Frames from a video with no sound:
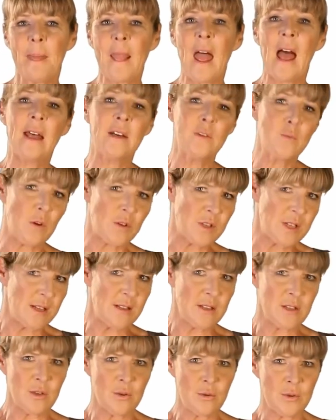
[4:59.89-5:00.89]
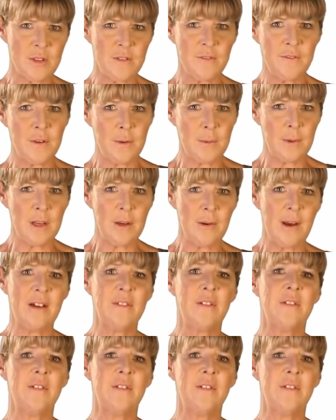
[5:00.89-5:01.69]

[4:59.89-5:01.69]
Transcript: and what other source of fuel you have